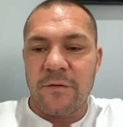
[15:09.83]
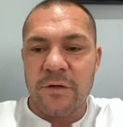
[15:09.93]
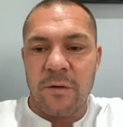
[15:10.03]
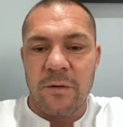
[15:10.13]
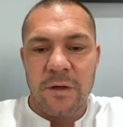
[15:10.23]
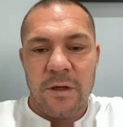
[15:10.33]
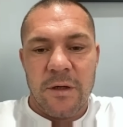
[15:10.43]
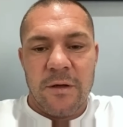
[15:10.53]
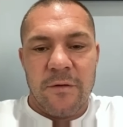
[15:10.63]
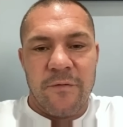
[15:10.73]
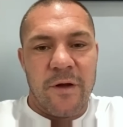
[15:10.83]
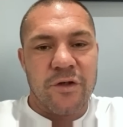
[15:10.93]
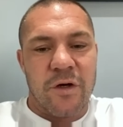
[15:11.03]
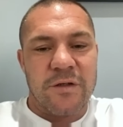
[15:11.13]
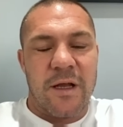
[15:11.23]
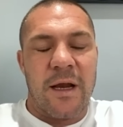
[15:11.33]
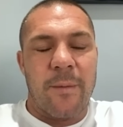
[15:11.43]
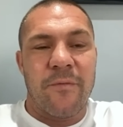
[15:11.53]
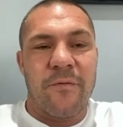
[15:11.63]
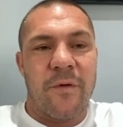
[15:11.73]
So fingers crossed it can
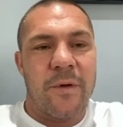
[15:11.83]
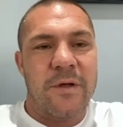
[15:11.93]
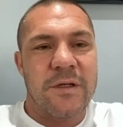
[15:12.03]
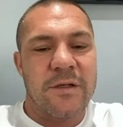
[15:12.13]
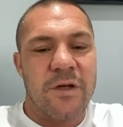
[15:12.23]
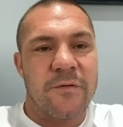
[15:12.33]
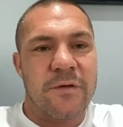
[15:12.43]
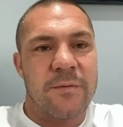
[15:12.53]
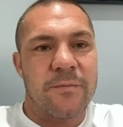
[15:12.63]
happen for him because he deserves it